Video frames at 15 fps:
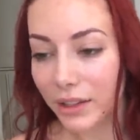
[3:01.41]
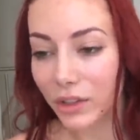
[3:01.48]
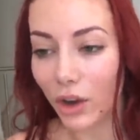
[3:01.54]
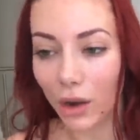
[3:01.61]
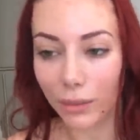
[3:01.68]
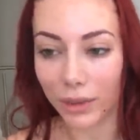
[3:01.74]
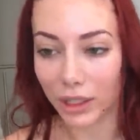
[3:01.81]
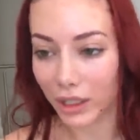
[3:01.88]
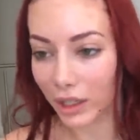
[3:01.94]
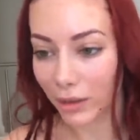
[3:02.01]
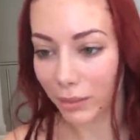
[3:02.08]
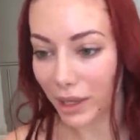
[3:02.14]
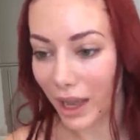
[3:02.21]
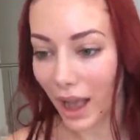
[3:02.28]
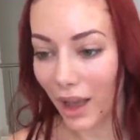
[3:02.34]
It's not really
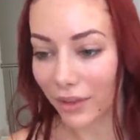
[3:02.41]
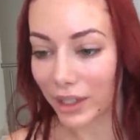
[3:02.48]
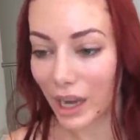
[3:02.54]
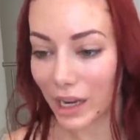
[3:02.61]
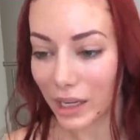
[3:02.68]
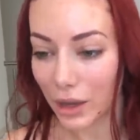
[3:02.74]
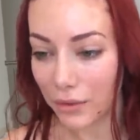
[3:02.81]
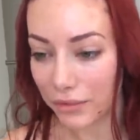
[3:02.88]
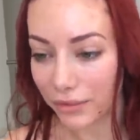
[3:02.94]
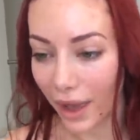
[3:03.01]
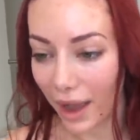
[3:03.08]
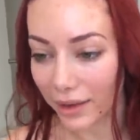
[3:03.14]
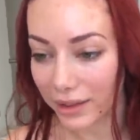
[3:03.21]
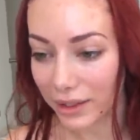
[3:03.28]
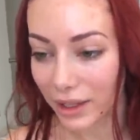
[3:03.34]
gonna be having any
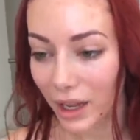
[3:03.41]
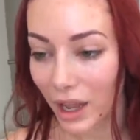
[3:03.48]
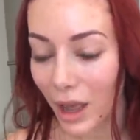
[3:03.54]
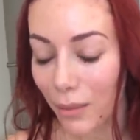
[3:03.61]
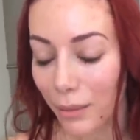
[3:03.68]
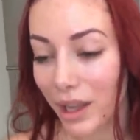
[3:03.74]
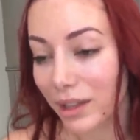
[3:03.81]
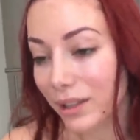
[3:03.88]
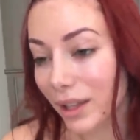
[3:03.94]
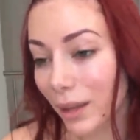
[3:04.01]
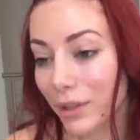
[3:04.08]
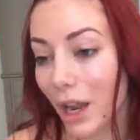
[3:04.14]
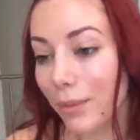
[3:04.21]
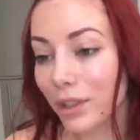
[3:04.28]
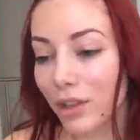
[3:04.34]
effect. But
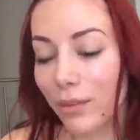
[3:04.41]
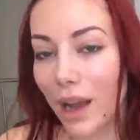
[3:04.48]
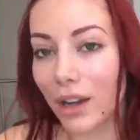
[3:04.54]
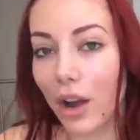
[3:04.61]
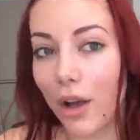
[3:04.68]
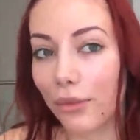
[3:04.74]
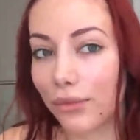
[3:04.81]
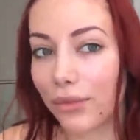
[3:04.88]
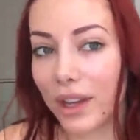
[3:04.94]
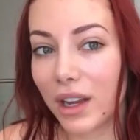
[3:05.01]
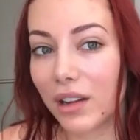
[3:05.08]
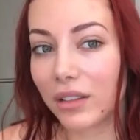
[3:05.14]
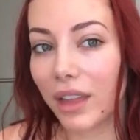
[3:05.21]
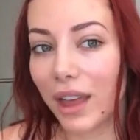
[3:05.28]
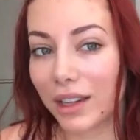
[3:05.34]
sometimes you might not
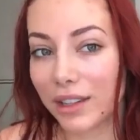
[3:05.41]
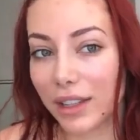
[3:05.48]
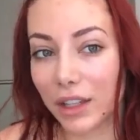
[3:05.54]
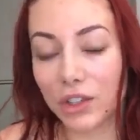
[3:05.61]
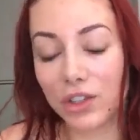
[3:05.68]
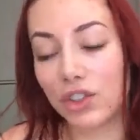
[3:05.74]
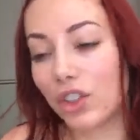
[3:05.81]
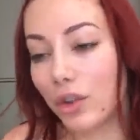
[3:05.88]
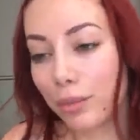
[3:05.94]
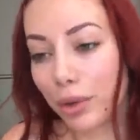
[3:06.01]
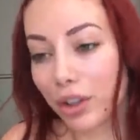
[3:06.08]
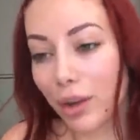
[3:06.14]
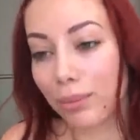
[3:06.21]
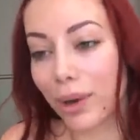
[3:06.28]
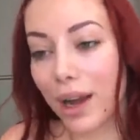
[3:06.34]
feel that it's like super
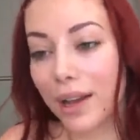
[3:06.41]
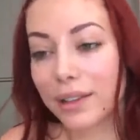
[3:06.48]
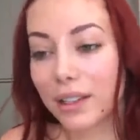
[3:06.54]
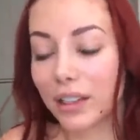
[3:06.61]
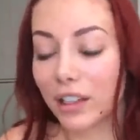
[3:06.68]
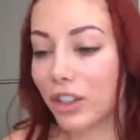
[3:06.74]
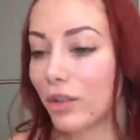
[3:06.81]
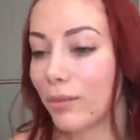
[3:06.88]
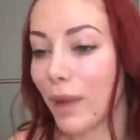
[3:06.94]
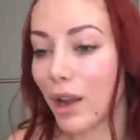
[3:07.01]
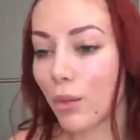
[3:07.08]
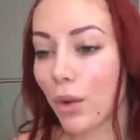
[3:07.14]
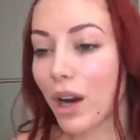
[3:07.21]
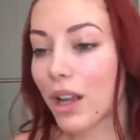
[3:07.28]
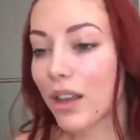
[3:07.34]
compressing and you might
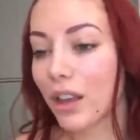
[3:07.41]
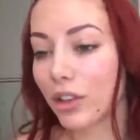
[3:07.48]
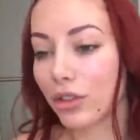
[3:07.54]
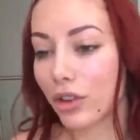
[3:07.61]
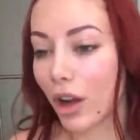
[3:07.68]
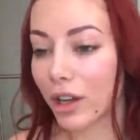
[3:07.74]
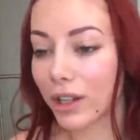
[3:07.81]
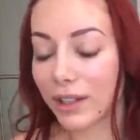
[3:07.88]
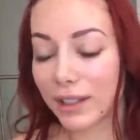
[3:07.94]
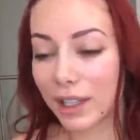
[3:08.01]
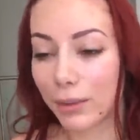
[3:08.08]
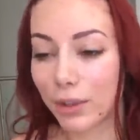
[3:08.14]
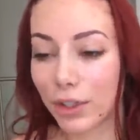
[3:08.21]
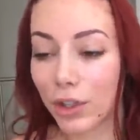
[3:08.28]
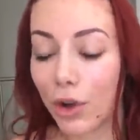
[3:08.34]
worry that you're not gonna see
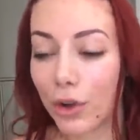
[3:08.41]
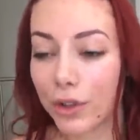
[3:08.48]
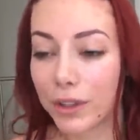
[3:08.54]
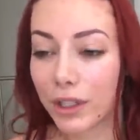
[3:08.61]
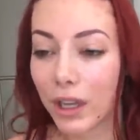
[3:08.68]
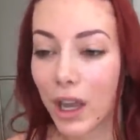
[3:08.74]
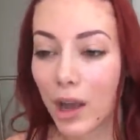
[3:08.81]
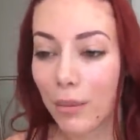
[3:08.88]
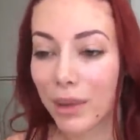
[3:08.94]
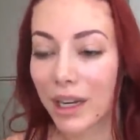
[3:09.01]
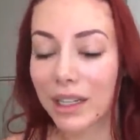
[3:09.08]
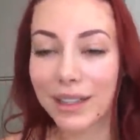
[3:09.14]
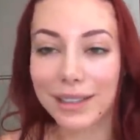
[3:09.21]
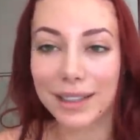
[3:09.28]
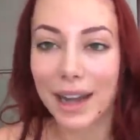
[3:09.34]
results, but it
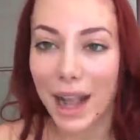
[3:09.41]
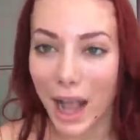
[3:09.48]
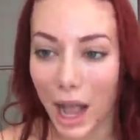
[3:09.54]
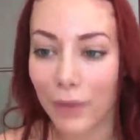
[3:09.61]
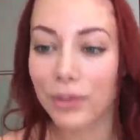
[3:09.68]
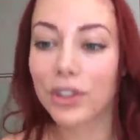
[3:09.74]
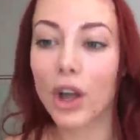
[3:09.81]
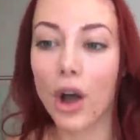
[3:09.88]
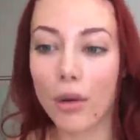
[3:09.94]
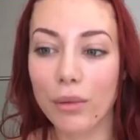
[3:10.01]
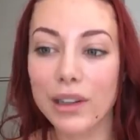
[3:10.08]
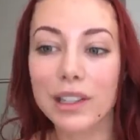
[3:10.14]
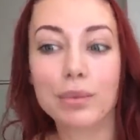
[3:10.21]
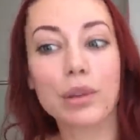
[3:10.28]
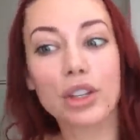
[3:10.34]
doesn't have to
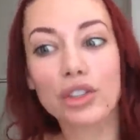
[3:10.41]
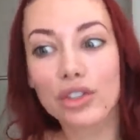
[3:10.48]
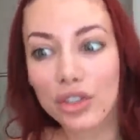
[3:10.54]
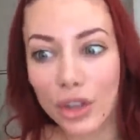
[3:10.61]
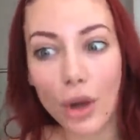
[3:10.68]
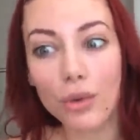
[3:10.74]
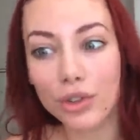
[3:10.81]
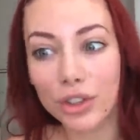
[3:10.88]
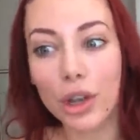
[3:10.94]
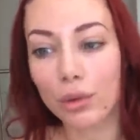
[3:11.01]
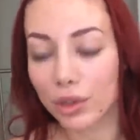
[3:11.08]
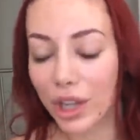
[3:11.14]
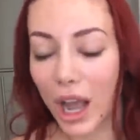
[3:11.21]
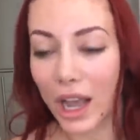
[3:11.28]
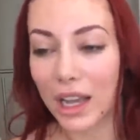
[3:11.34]
always be so, so
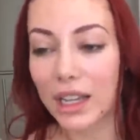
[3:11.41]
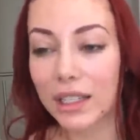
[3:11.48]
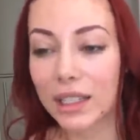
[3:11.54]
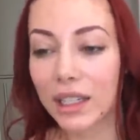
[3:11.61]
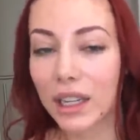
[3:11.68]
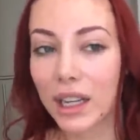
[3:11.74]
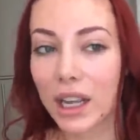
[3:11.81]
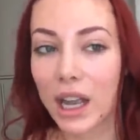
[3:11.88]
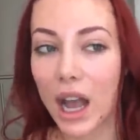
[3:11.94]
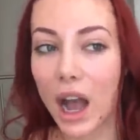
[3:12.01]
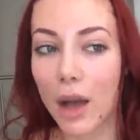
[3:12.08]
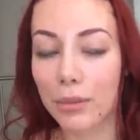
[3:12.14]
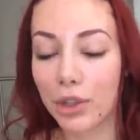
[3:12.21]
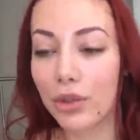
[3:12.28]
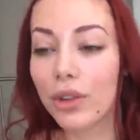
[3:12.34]
tight.
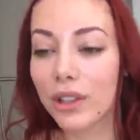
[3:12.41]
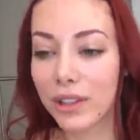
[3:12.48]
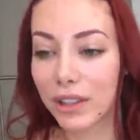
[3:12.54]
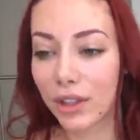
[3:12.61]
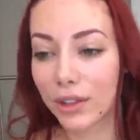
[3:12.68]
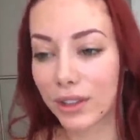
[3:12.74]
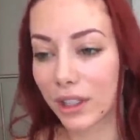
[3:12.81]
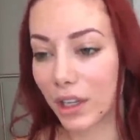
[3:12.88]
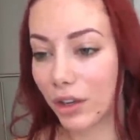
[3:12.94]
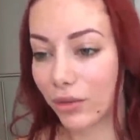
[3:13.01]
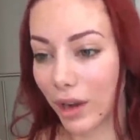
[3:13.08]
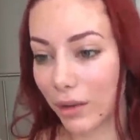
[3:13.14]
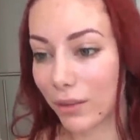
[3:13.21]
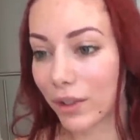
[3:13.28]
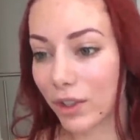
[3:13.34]
Um, you can still see
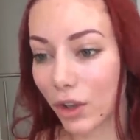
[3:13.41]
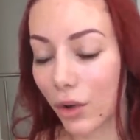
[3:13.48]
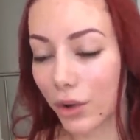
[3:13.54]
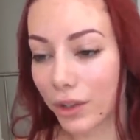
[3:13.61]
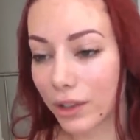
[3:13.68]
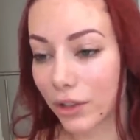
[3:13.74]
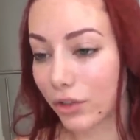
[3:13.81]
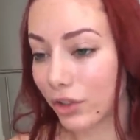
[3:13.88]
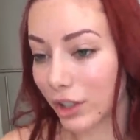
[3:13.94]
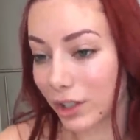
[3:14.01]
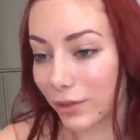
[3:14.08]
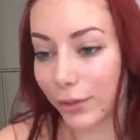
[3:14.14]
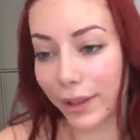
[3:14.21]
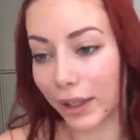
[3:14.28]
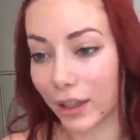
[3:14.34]
great results
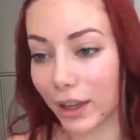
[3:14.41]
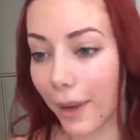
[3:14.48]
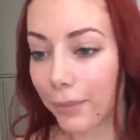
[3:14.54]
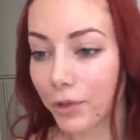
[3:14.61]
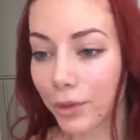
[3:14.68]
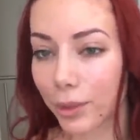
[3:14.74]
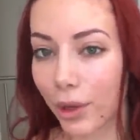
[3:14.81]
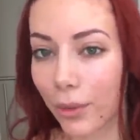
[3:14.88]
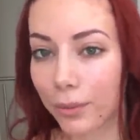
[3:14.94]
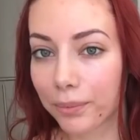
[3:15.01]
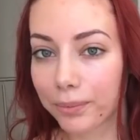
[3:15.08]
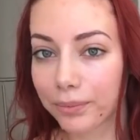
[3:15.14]
just feeling comfortable.